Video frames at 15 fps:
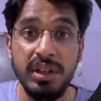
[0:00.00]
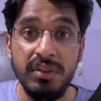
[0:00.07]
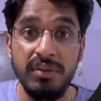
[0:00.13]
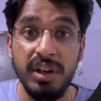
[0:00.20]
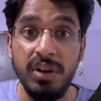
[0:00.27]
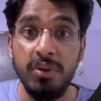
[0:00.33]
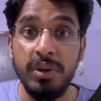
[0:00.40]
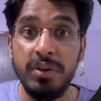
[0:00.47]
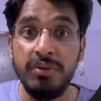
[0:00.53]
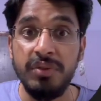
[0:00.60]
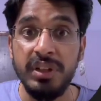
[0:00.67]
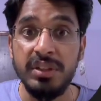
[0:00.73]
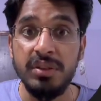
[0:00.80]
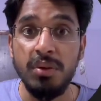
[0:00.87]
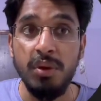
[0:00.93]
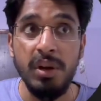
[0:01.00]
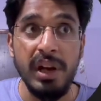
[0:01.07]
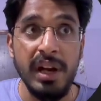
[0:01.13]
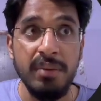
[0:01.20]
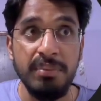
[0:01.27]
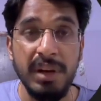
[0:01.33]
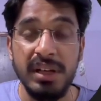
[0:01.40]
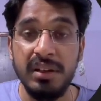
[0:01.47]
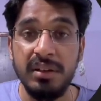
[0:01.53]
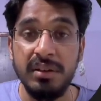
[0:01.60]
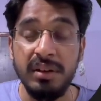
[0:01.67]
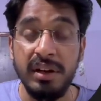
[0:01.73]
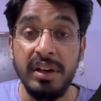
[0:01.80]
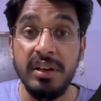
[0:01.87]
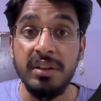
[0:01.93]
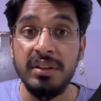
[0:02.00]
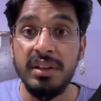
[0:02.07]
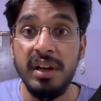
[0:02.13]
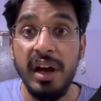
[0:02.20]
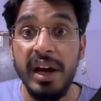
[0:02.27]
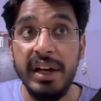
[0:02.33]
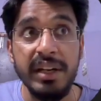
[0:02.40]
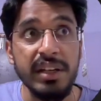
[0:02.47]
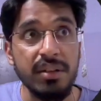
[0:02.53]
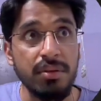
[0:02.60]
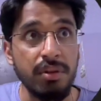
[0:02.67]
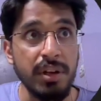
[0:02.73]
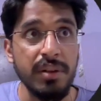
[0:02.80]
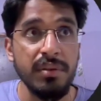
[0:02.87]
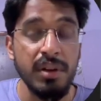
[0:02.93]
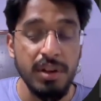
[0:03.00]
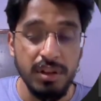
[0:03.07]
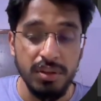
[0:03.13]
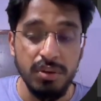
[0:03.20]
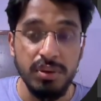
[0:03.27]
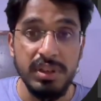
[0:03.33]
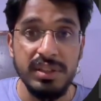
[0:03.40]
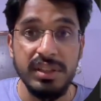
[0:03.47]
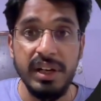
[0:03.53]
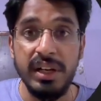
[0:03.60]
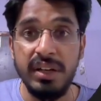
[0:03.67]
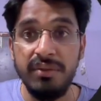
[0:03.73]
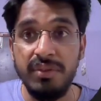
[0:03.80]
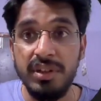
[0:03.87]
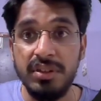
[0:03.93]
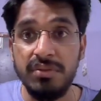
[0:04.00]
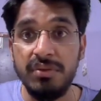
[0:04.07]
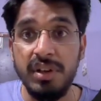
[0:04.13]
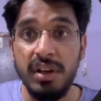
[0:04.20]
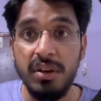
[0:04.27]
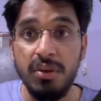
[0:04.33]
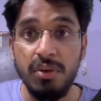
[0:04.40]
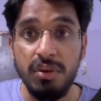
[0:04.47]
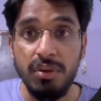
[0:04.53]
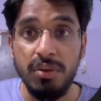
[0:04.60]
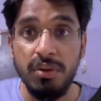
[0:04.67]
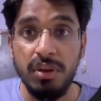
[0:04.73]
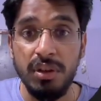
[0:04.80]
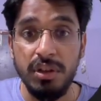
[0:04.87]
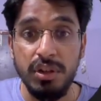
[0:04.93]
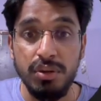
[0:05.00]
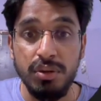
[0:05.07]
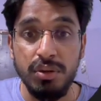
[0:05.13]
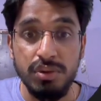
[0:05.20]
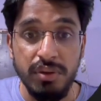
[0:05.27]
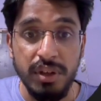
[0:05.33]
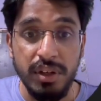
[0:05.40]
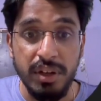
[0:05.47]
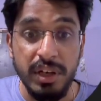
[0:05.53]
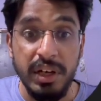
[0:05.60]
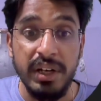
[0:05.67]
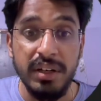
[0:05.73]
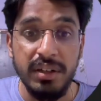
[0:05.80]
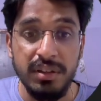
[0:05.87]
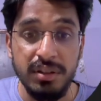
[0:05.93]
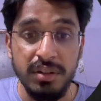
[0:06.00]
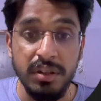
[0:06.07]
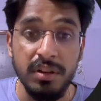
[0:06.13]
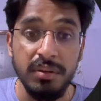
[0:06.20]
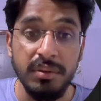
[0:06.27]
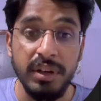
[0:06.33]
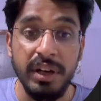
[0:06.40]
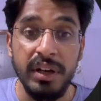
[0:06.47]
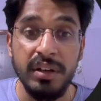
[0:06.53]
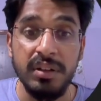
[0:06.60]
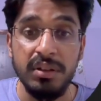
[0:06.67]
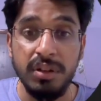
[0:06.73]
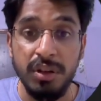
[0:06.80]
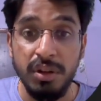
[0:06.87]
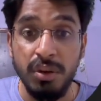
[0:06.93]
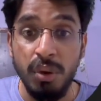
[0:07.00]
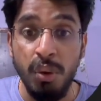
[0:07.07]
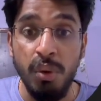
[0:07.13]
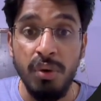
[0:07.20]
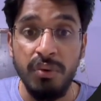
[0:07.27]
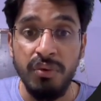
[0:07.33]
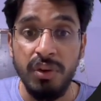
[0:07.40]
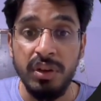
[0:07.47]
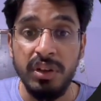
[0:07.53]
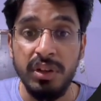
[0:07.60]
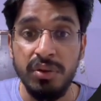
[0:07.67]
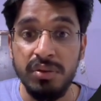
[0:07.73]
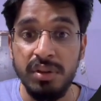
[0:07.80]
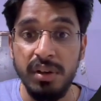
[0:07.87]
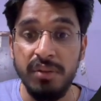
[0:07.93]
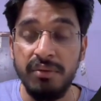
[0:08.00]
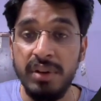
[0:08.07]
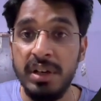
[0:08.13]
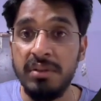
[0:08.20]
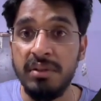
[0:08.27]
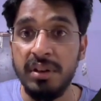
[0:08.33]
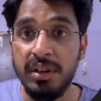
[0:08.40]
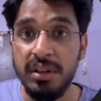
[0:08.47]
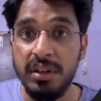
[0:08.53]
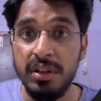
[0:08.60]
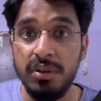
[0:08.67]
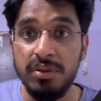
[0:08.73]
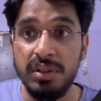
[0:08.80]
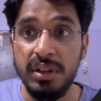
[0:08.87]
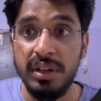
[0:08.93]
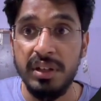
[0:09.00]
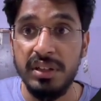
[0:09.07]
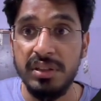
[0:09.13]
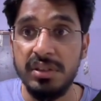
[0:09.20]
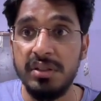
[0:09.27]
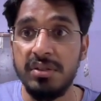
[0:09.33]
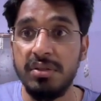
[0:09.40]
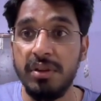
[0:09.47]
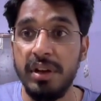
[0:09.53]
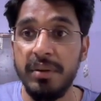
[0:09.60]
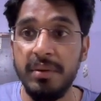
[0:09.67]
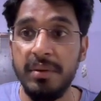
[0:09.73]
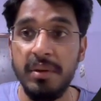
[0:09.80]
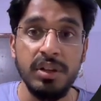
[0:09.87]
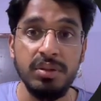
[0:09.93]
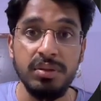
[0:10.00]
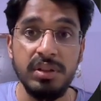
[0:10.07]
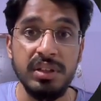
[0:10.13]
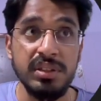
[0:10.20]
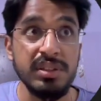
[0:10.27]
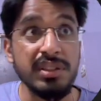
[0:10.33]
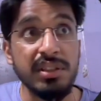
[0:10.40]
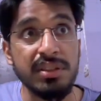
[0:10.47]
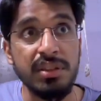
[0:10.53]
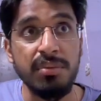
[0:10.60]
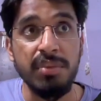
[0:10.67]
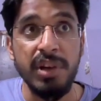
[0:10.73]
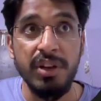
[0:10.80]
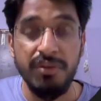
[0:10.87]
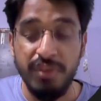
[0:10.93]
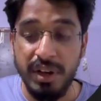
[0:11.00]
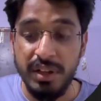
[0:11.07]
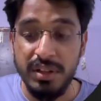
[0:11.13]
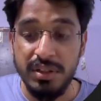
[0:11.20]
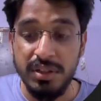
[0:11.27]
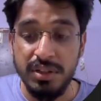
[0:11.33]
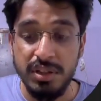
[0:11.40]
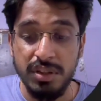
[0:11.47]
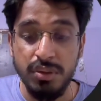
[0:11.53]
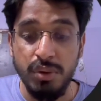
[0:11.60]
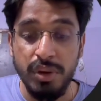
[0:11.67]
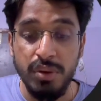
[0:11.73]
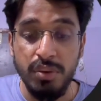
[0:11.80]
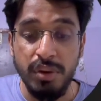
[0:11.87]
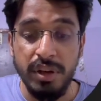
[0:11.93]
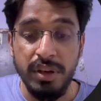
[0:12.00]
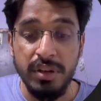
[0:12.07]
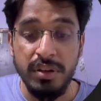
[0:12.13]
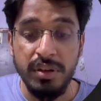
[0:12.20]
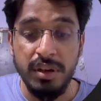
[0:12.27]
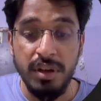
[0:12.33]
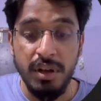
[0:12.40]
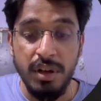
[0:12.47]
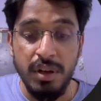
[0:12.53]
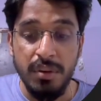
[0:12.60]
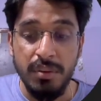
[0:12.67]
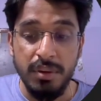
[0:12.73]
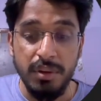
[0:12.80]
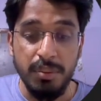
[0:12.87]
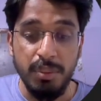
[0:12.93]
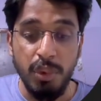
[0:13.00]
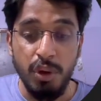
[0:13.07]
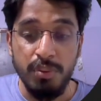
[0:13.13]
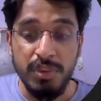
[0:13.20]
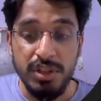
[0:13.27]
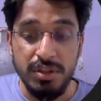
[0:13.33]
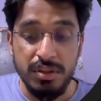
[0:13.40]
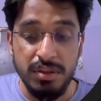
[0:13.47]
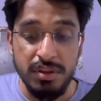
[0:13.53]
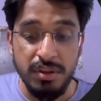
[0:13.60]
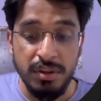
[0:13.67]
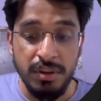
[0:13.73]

we are going to fetch the role and return the ID. Okay, so this ID which we are going to use over here, and create the role for the user whenever the user registers. Okay, so that's just a brief, and this is just going to return a promise.